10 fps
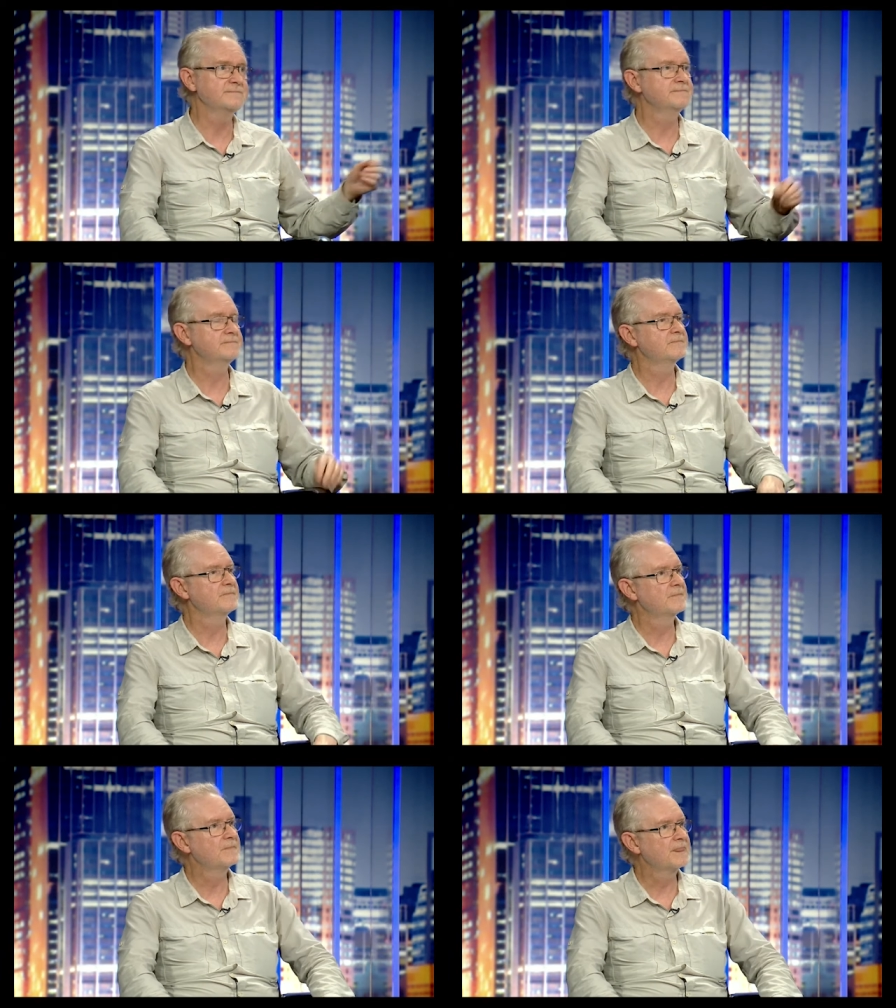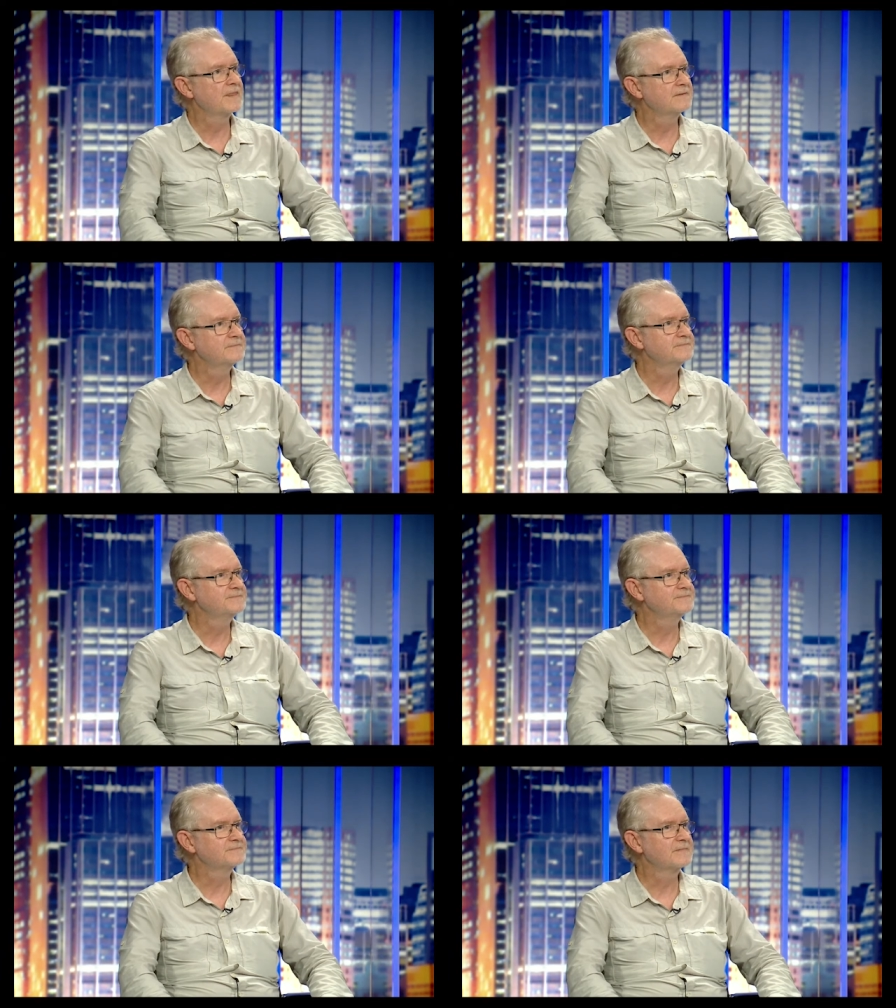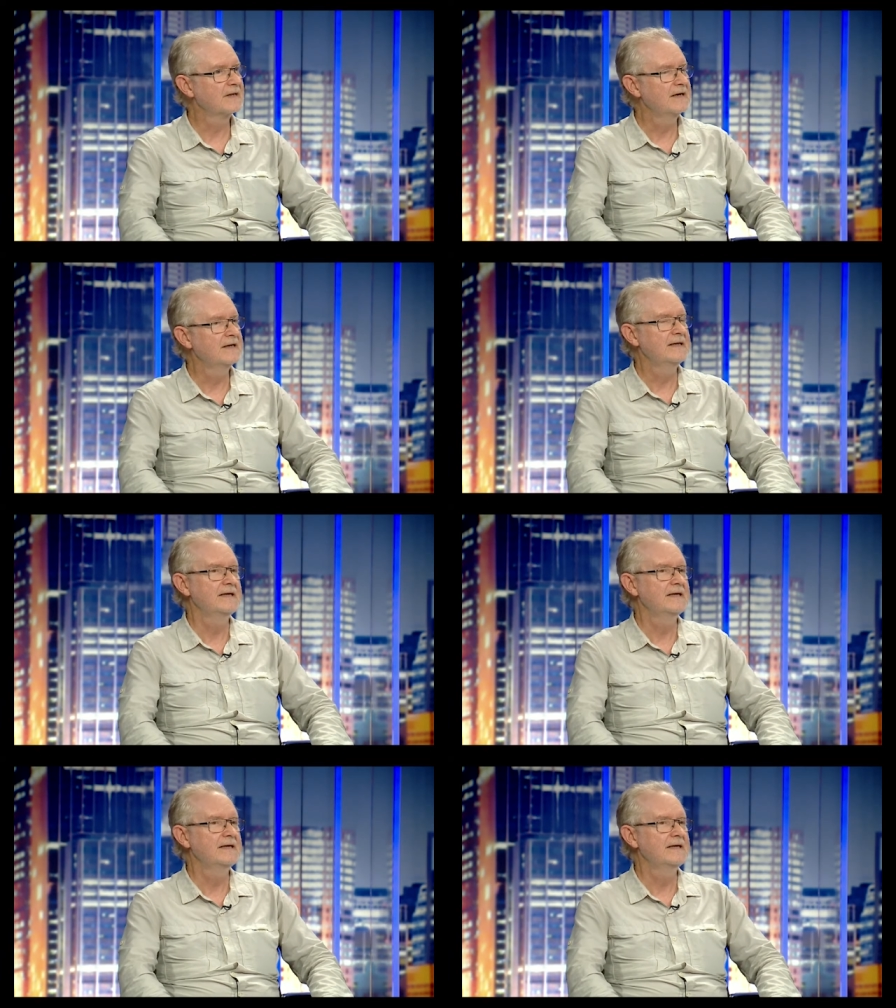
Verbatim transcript: Sounds quite miraculous, is it?